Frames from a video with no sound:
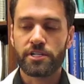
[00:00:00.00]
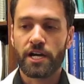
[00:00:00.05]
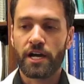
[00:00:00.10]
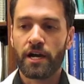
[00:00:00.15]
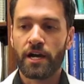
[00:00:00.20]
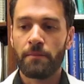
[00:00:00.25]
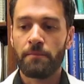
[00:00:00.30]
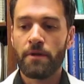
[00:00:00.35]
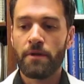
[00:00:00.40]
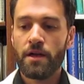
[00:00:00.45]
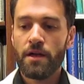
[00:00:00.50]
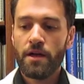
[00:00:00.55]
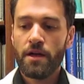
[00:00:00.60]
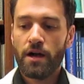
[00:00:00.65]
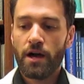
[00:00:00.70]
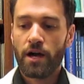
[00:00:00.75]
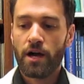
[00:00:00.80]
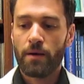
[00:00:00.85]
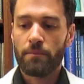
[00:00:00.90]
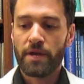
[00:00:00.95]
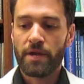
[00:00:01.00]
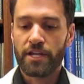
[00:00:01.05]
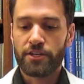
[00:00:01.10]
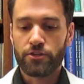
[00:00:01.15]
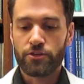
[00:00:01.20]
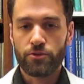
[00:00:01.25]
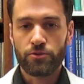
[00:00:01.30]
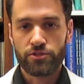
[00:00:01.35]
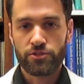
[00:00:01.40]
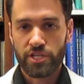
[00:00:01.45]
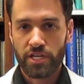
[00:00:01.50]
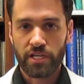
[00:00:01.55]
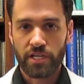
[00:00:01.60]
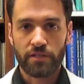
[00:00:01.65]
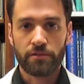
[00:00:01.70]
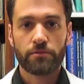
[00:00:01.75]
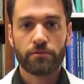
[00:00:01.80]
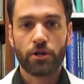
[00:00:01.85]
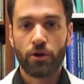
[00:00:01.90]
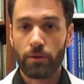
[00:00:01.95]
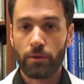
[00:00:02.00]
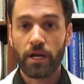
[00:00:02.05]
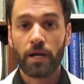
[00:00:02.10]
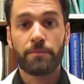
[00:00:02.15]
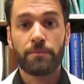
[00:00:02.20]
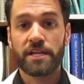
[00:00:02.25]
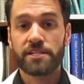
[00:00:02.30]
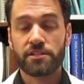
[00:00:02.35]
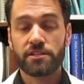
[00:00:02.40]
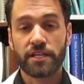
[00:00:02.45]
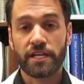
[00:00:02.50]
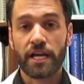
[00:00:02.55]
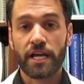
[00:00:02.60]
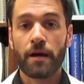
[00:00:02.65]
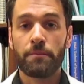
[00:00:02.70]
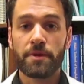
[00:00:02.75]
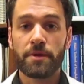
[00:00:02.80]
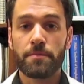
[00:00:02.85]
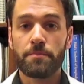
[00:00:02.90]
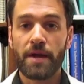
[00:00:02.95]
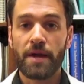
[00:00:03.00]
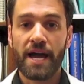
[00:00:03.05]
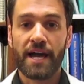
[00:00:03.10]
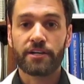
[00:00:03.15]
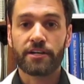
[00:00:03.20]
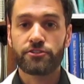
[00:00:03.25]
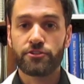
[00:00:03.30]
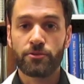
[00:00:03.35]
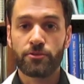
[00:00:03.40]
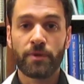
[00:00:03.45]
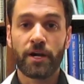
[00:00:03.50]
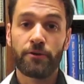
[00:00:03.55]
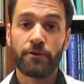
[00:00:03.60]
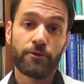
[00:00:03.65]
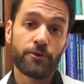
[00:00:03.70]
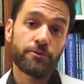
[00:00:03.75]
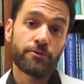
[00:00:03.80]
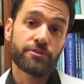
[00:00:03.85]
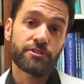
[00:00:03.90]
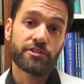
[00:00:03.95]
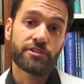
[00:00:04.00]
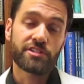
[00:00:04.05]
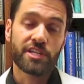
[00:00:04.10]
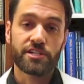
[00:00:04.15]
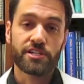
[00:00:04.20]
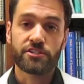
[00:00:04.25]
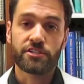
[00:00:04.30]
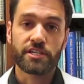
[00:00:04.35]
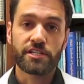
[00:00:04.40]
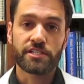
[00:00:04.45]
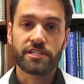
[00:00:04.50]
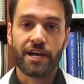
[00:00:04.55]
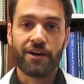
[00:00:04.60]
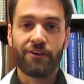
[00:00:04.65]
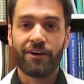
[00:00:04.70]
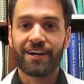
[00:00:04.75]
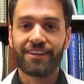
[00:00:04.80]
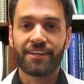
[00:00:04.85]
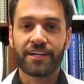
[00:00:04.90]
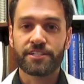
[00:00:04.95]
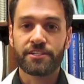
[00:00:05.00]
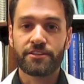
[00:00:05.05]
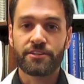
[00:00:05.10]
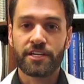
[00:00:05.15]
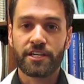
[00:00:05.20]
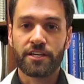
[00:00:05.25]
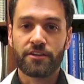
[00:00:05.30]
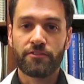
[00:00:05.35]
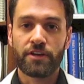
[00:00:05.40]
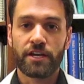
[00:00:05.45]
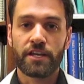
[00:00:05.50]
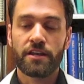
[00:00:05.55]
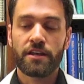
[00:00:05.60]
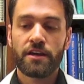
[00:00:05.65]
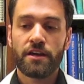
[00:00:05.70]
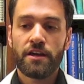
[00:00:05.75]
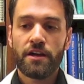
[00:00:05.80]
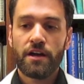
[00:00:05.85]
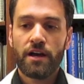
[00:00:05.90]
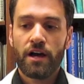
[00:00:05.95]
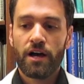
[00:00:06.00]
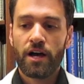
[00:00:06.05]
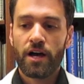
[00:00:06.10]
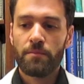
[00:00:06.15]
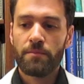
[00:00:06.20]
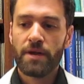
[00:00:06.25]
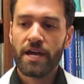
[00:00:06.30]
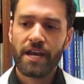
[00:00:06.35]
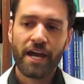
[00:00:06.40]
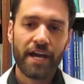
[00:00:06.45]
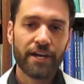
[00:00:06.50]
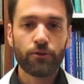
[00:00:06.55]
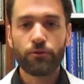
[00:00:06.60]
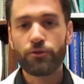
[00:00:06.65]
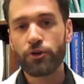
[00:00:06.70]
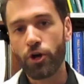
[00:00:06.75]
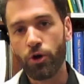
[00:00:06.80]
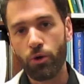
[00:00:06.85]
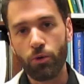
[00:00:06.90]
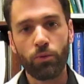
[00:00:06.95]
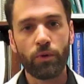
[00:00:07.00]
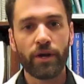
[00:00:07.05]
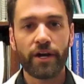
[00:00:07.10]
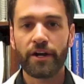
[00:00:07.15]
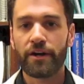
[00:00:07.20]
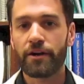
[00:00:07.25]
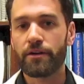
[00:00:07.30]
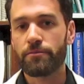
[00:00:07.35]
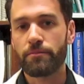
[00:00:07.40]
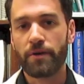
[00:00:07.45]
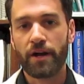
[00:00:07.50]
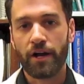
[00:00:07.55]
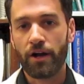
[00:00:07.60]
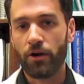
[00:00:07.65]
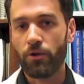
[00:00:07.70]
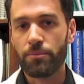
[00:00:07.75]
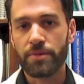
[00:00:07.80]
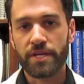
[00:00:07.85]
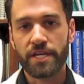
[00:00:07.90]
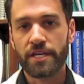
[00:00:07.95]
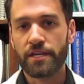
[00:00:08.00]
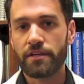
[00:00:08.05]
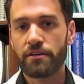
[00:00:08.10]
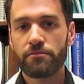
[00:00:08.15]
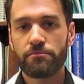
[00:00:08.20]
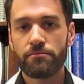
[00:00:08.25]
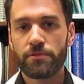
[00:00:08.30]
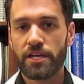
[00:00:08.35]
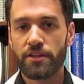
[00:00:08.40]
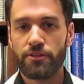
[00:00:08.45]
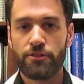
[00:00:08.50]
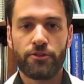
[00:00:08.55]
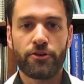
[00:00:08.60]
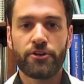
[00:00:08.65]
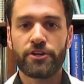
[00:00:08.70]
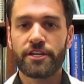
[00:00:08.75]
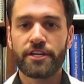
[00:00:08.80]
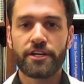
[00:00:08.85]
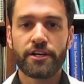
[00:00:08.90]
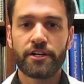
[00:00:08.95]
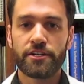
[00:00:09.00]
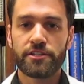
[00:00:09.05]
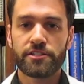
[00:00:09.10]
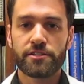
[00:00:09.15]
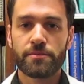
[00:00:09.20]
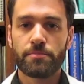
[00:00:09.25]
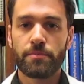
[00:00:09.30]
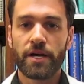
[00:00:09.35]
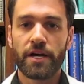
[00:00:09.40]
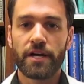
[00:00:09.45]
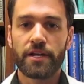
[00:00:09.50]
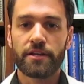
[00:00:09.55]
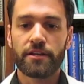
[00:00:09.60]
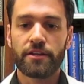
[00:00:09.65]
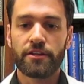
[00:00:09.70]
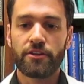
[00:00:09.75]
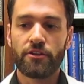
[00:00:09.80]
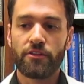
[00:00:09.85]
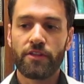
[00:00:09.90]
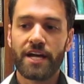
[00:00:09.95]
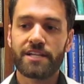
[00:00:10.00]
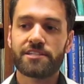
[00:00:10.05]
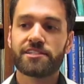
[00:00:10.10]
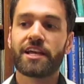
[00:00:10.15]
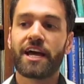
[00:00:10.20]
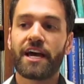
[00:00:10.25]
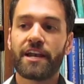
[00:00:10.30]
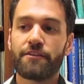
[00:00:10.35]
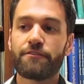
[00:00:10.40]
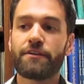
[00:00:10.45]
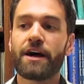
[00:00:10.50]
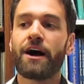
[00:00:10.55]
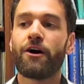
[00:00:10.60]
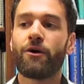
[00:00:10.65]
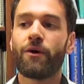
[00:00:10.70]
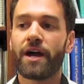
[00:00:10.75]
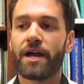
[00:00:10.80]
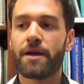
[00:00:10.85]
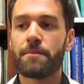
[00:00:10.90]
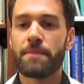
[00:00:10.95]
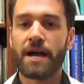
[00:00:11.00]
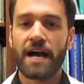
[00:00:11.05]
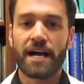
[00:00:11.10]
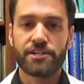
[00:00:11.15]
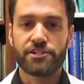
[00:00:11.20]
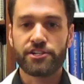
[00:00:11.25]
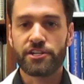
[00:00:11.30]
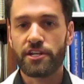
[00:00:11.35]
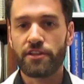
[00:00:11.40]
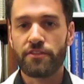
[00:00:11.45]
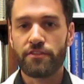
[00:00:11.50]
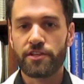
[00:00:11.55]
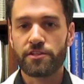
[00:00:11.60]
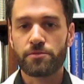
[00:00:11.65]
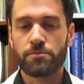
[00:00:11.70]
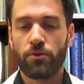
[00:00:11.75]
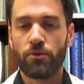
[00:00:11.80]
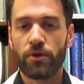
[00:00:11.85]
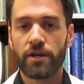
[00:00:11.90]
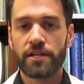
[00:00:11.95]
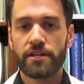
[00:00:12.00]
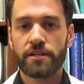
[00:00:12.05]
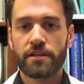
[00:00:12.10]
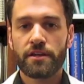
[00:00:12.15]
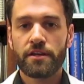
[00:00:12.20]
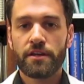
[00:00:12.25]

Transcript: time, um, and using, basically coming back to my roots essentially is how I like to think of it. Um, and I don't know where I'll be in 30 years, but you know, that's kind of how I imagine at this point.